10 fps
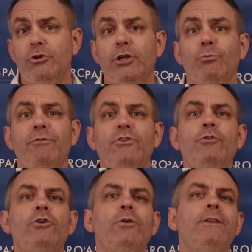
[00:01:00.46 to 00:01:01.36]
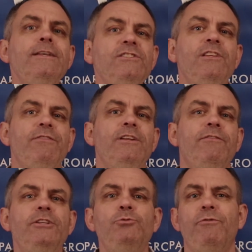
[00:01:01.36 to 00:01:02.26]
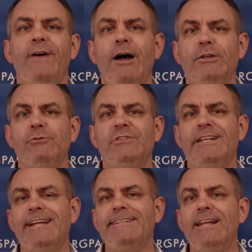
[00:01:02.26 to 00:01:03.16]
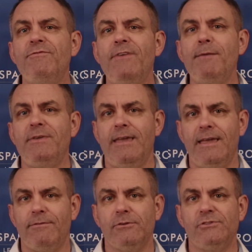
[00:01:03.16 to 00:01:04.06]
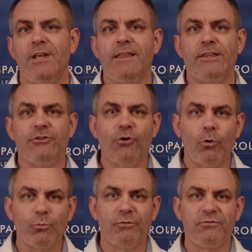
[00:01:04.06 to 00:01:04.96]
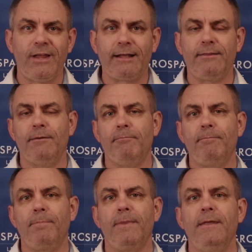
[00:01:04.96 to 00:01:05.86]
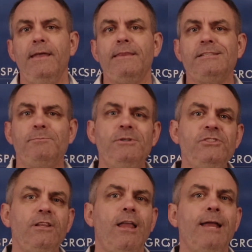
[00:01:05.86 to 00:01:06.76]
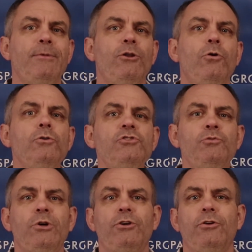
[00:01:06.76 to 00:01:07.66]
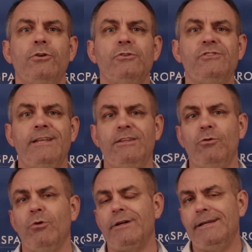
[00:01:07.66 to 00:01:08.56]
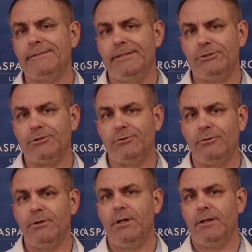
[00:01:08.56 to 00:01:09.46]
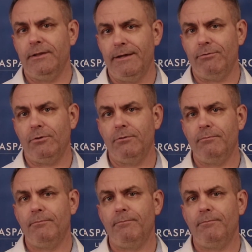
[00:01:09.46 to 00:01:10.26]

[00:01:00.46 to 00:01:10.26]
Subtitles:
you can review your list of individual values and identify behaviors that don't reflect them. This misalignment also occurs at the organizational level.